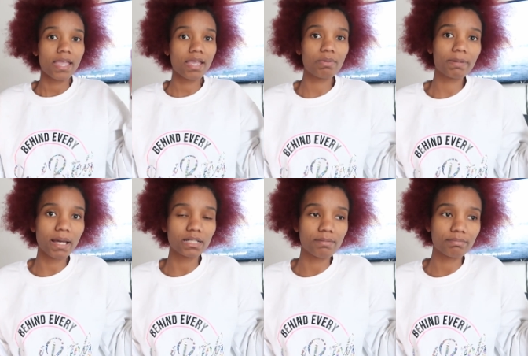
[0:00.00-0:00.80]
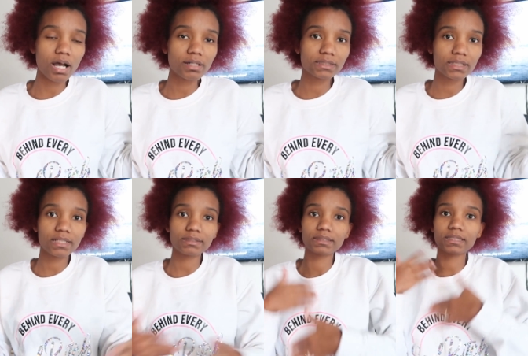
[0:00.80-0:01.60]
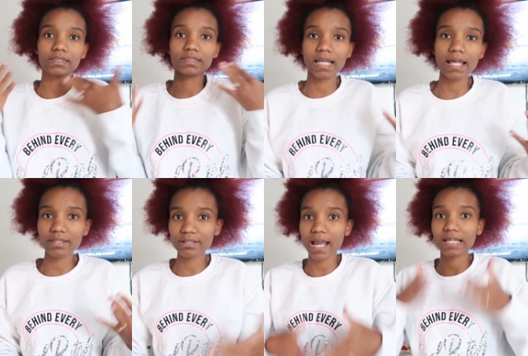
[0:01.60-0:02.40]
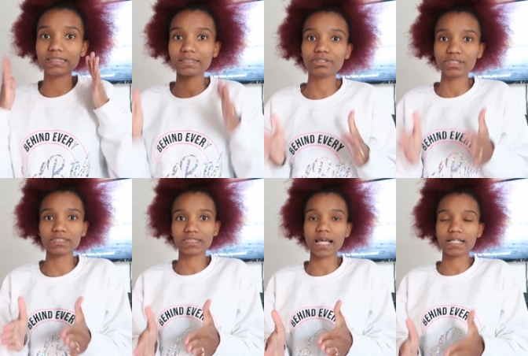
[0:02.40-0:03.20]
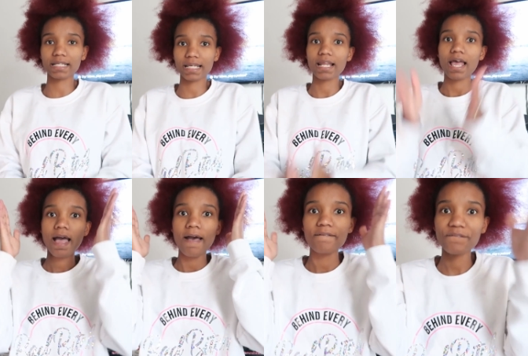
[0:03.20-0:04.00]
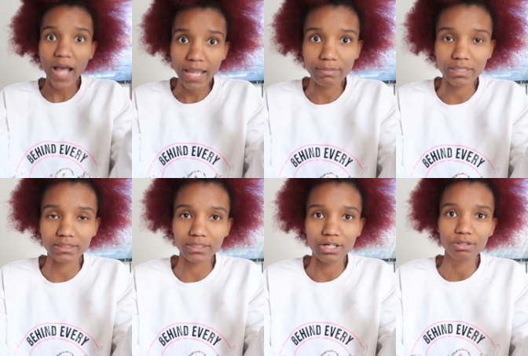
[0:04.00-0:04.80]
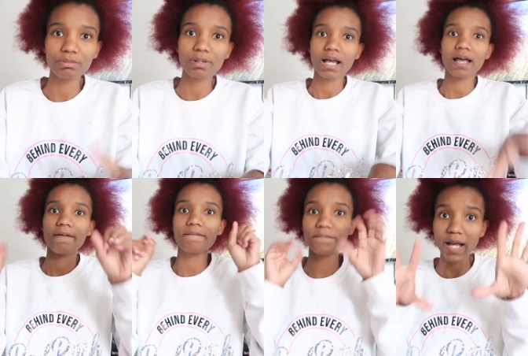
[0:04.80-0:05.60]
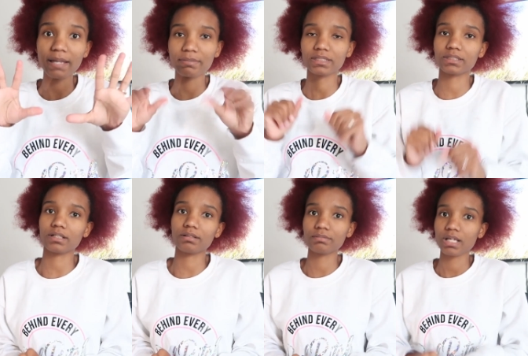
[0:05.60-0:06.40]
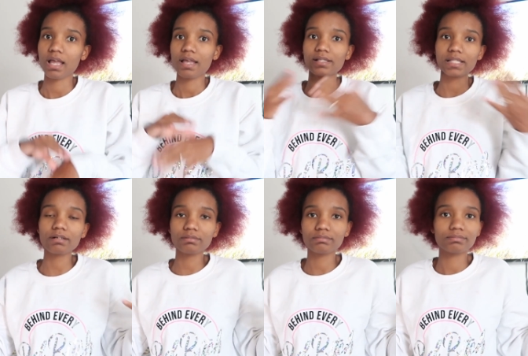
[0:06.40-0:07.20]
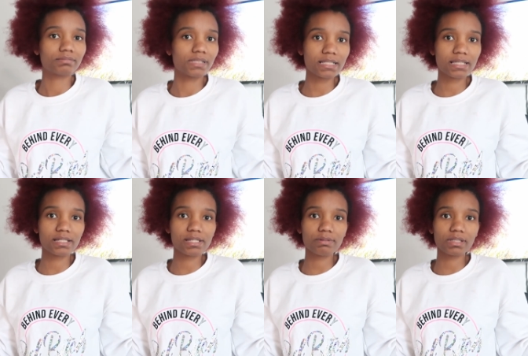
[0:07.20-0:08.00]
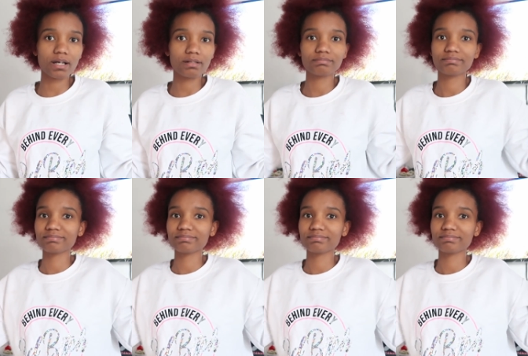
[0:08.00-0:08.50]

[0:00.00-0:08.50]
And we about to unbox it together. I literally just got it in five minutes ago. Five minutes ago. So, let's get into it, y'all.